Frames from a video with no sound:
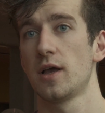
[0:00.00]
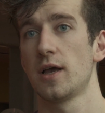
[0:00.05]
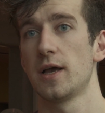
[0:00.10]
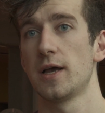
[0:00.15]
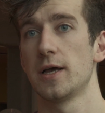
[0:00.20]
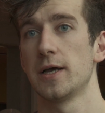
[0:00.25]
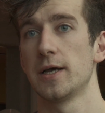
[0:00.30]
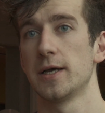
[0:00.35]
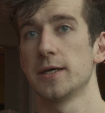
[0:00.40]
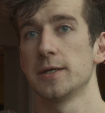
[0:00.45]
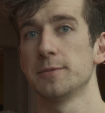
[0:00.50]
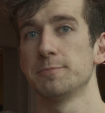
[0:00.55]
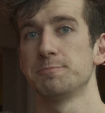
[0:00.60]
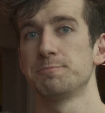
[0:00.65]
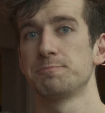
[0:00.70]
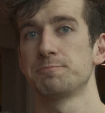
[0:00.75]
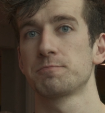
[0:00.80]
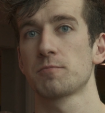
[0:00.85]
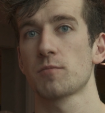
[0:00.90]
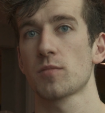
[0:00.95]

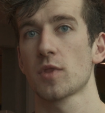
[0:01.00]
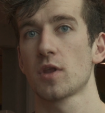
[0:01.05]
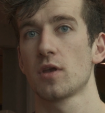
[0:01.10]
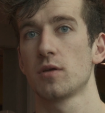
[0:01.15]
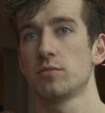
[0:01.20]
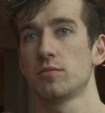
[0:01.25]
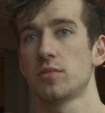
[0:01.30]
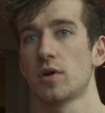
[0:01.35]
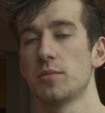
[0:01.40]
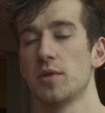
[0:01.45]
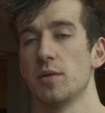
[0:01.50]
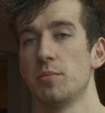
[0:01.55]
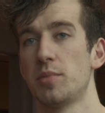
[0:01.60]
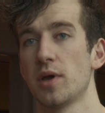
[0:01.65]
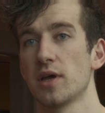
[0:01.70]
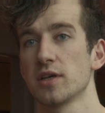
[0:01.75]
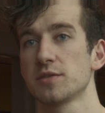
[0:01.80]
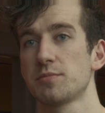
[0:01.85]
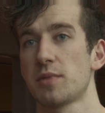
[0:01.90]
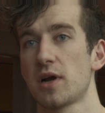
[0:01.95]
Probably the
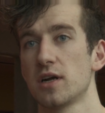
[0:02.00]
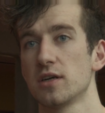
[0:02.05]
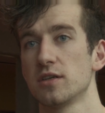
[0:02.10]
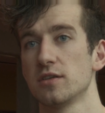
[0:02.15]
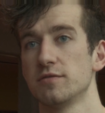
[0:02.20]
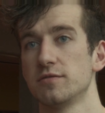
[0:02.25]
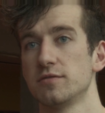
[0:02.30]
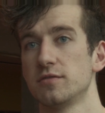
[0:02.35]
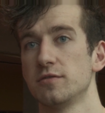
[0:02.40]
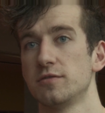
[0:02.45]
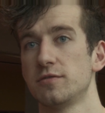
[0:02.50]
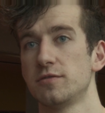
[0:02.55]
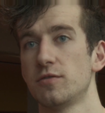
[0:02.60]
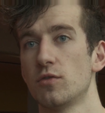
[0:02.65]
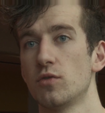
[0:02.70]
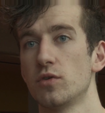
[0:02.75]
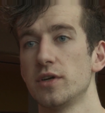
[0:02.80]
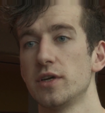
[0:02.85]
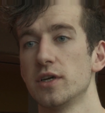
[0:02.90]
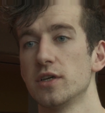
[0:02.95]
best part of the
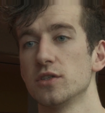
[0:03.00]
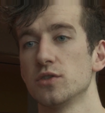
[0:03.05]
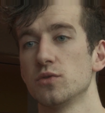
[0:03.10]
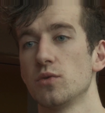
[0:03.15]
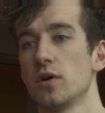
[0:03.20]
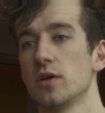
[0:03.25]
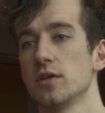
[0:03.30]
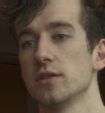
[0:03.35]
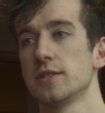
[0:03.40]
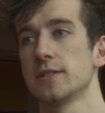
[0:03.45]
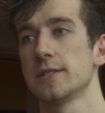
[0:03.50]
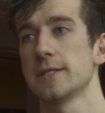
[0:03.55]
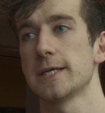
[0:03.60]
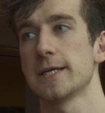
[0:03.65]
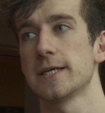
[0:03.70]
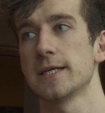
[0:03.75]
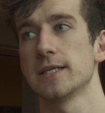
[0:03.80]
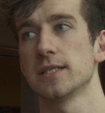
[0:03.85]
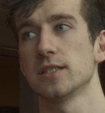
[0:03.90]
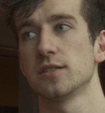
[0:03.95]
4 years was,
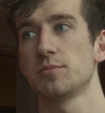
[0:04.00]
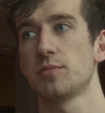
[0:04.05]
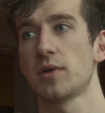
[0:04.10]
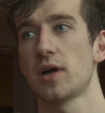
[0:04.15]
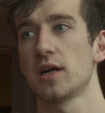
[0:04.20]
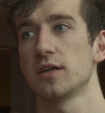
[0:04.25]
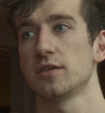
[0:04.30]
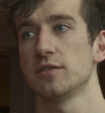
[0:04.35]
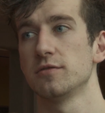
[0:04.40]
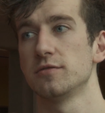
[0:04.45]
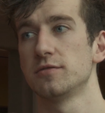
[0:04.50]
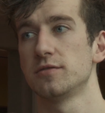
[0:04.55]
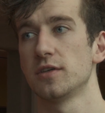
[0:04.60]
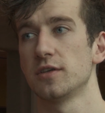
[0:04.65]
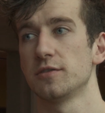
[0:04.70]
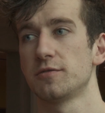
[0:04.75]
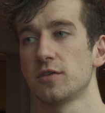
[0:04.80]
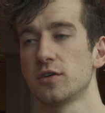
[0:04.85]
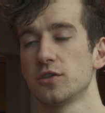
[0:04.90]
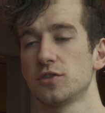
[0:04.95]
as part of
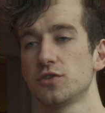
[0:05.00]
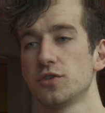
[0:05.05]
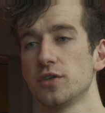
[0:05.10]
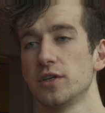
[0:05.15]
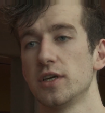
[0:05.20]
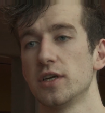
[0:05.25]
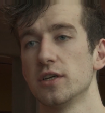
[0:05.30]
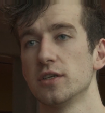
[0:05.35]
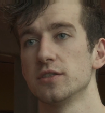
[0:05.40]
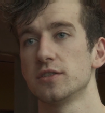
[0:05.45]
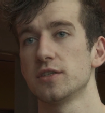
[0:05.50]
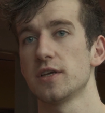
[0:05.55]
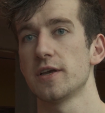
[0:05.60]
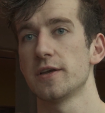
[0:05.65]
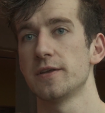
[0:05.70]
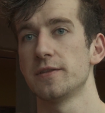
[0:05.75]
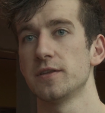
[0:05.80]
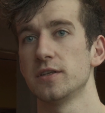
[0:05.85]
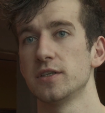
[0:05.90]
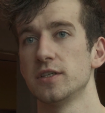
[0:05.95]
the first 3 years,
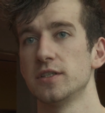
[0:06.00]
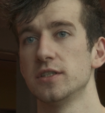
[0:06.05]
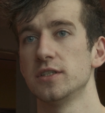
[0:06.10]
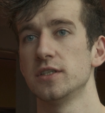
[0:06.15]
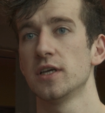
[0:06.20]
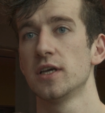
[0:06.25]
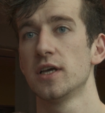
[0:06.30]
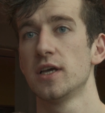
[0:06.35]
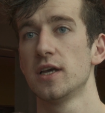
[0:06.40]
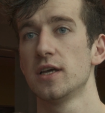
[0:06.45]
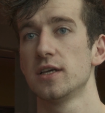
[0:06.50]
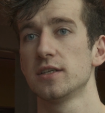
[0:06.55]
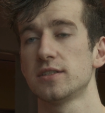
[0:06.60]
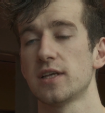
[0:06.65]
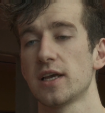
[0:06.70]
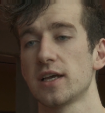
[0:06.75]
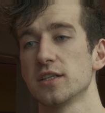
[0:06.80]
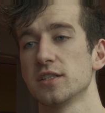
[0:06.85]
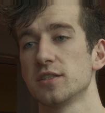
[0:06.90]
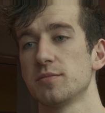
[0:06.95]
in the
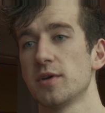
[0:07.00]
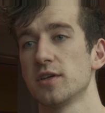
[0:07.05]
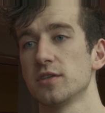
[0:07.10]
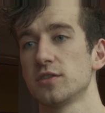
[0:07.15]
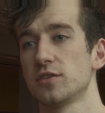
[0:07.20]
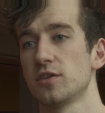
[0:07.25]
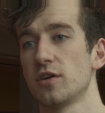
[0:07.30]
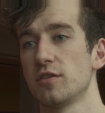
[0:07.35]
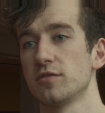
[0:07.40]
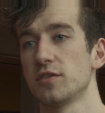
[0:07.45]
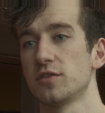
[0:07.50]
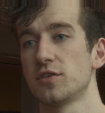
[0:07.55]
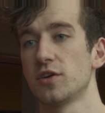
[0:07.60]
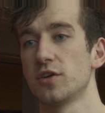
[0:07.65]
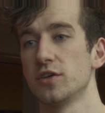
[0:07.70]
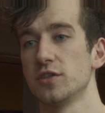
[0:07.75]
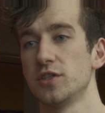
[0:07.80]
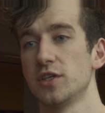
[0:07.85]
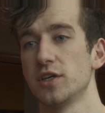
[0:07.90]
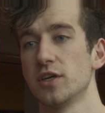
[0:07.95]
second semester of the
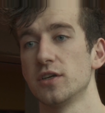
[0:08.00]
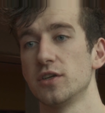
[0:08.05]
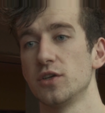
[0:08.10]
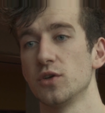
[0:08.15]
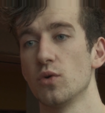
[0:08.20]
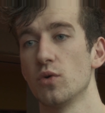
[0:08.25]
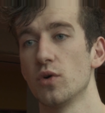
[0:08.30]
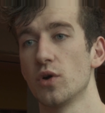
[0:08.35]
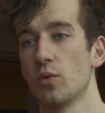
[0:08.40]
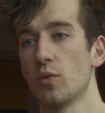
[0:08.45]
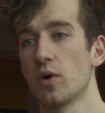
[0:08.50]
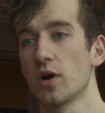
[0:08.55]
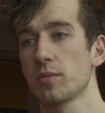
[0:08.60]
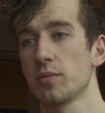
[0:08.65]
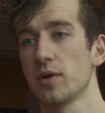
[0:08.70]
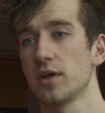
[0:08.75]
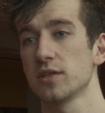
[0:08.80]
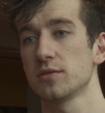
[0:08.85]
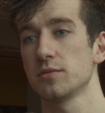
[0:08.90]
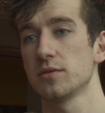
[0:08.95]
third year, you go on a work
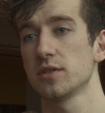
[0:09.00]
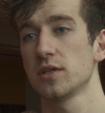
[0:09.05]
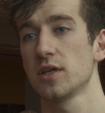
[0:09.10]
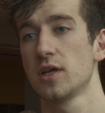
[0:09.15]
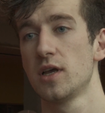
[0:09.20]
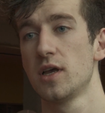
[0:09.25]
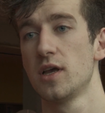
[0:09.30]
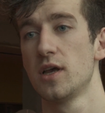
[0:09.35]
placement,